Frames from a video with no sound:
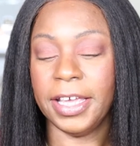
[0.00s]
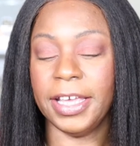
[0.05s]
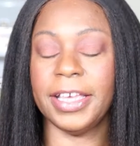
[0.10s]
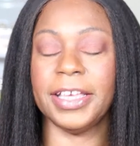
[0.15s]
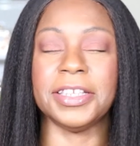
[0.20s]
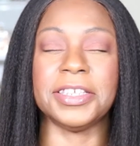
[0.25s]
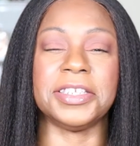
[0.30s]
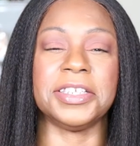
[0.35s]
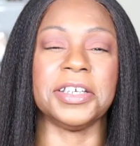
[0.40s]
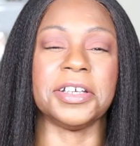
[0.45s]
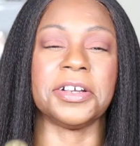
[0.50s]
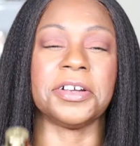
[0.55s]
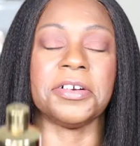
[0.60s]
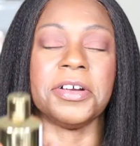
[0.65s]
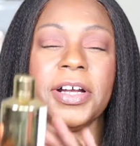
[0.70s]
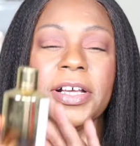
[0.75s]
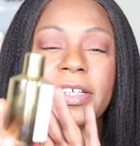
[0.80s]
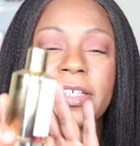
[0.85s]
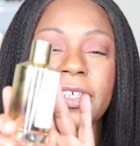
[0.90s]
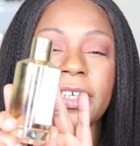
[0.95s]
Instant
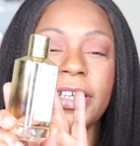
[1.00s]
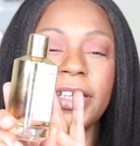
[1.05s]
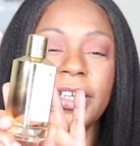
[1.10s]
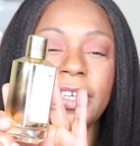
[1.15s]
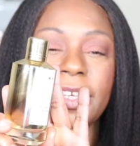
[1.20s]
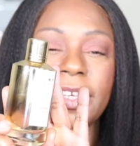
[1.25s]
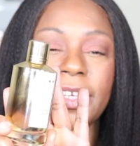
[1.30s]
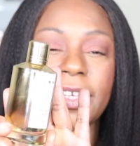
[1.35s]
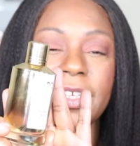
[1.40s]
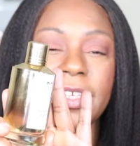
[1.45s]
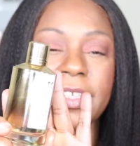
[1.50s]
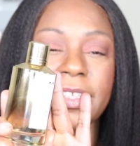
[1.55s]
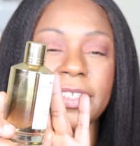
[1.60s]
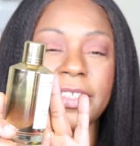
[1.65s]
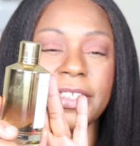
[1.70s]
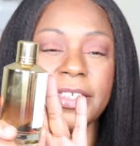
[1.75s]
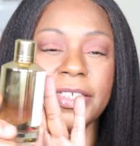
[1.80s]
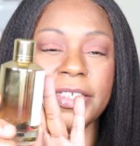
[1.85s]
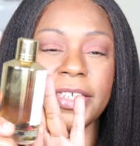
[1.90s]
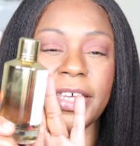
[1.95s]
Crush is
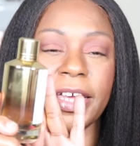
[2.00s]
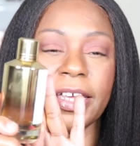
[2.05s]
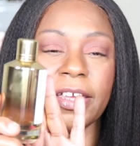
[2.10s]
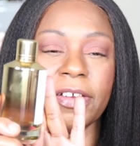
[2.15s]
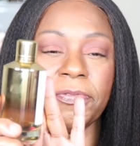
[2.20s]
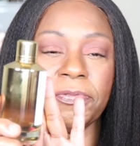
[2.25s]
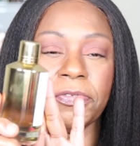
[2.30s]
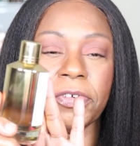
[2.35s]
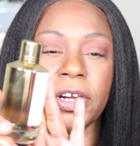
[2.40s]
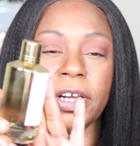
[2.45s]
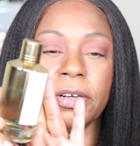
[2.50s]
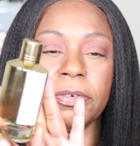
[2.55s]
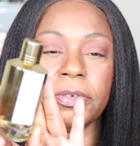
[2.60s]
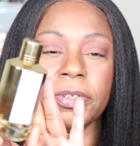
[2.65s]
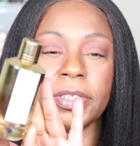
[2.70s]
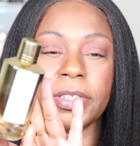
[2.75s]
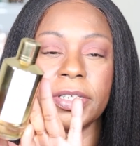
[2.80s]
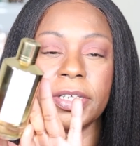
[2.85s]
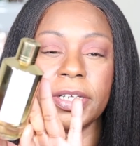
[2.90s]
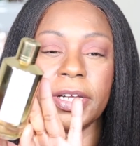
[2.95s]
the second
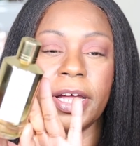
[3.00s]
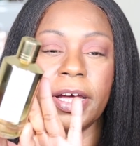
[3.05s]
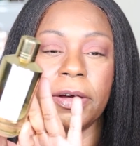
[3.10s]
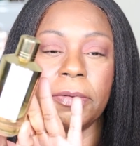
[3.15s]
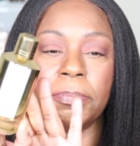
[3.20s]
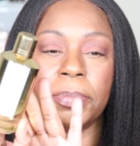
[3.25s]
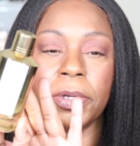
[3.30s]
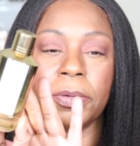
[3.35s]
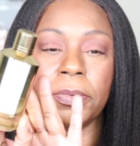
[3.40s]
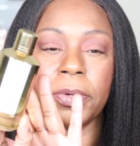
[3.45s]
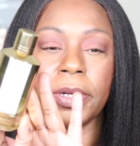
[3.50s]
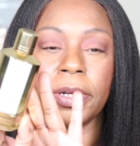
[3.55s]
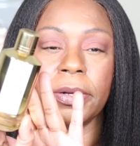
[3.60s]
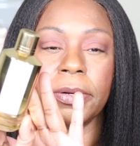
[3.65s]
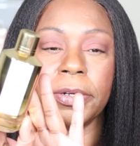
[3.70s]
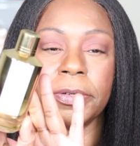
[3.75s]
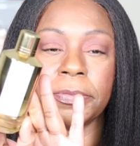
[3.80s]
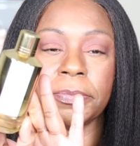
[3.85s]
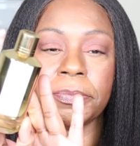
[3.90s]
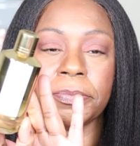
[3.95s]
fragrance that I'll be
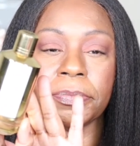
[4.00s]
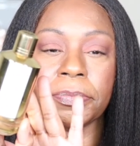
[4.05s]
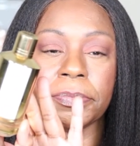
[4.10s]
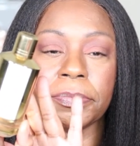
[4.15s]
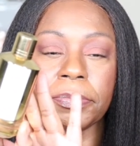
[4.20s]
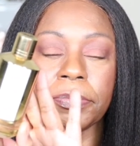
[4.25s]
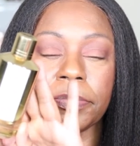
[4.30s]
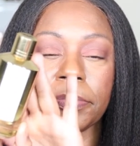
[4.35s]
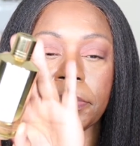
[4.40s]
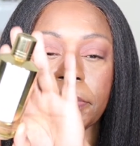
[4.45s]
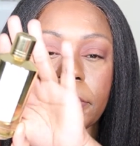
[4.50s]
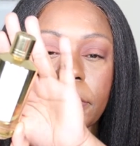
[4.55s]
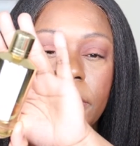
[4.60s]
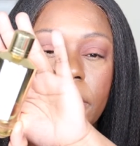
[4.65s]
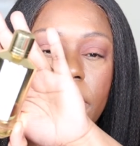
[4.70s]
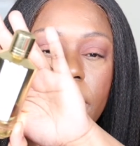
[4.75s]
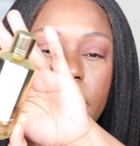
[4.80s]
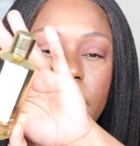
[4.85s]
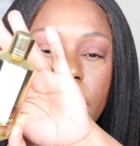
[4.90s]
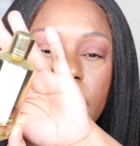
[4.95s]
wearing
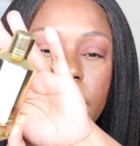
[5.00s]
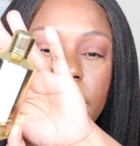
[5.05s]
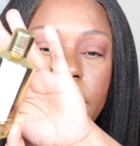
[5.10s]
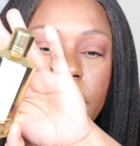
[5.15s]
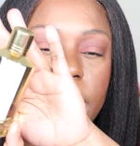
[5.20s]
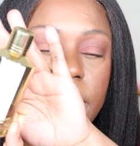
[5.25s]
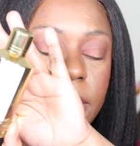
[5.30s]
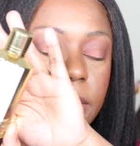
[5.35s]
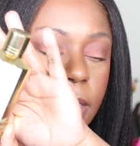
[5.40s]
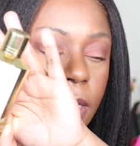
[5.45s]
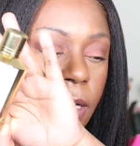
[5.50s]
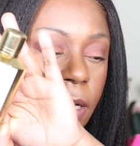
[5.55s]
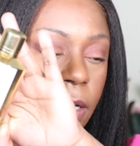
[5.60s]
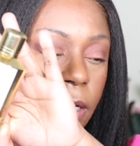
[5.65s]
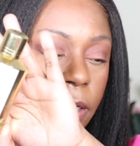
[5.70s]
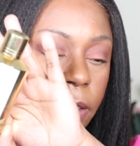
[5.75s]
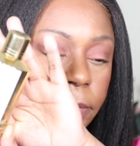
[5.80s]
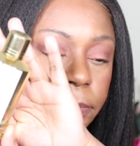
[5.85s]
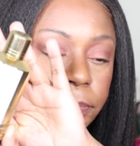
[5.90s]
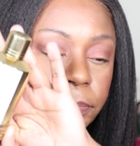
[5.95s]
this
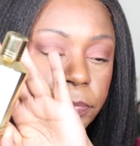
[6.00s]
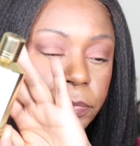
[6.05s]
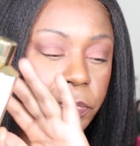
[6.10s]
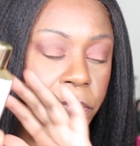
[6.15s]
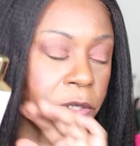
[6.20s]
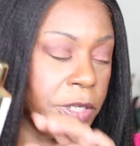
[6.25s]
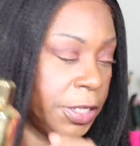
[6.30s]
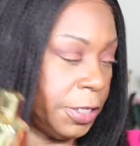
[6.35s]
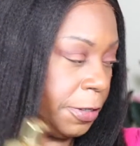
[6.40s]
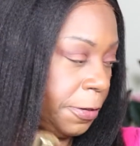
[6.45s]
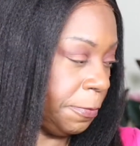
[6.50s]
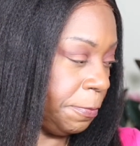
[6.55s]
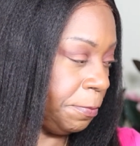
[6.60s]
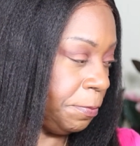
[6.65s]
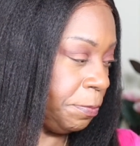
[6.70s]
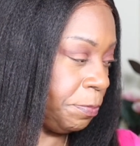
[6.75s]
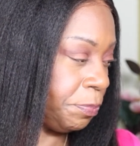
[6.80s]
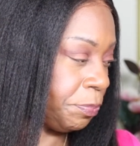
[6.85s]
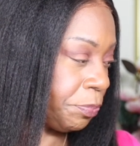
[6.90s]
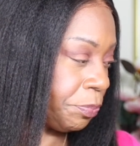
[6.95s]
um, week.
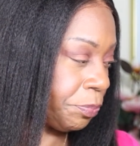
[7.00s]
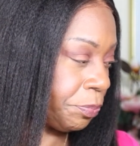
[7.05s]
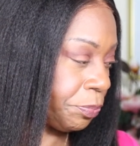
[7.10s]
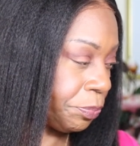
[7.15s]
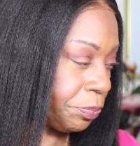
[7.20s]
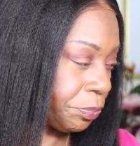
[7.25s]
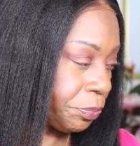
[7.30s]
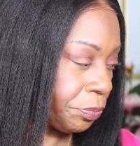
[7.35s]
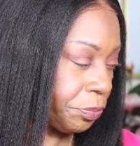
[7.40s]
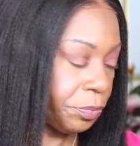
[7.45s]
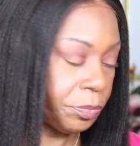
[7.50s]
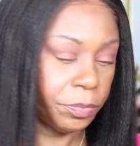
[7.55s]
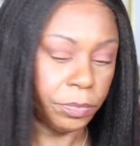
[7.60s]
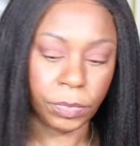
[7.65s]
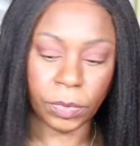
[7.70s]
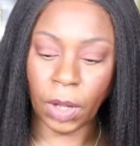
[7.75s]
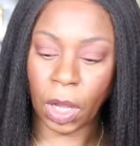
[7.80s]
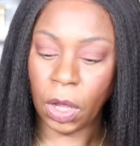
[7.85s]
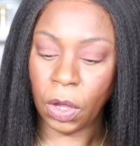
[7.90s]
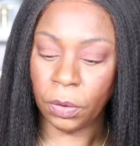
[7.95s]

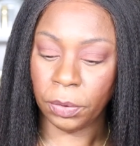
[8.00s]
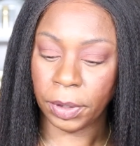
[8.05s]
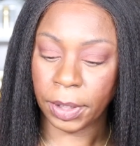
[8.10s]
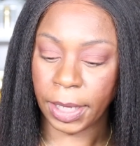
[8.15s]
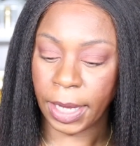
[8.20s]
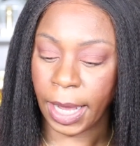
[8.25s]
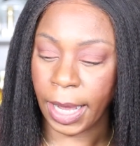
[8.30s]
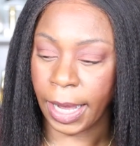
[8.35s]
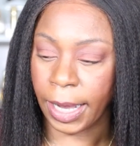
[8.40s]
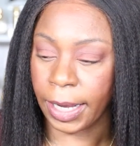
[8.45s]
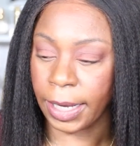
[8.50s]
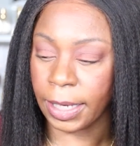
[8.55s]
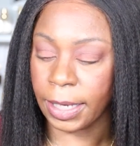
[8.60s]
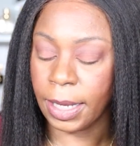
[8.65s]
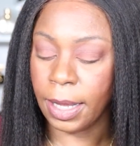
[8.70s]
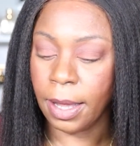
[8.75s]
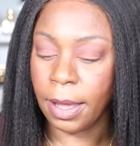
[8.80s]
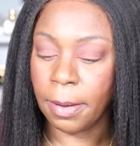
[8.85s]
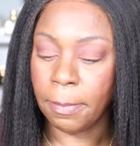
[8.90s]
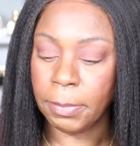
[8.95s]
Okay,
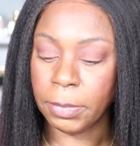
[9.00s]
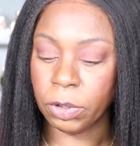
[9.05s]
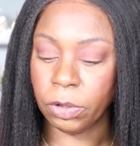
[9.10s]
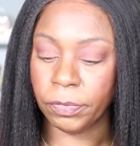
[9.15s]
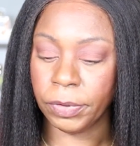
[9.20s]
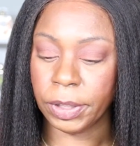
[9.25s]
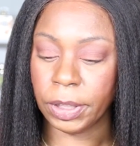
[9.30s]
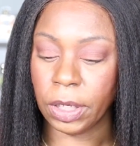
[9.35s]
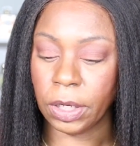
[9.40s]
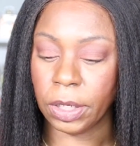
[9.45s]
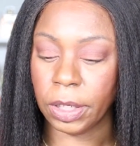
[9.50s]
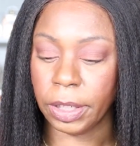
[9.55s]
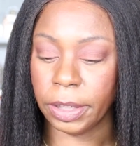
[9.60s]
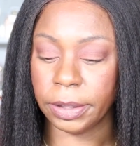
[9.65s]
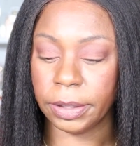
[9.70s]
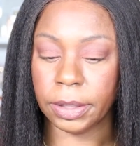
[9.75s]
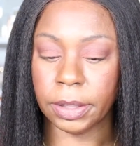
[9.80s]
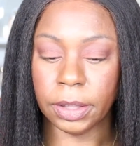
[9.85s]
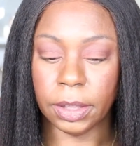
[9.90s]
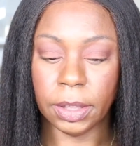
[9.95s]
moving
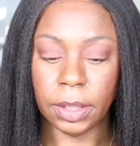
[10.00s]
on.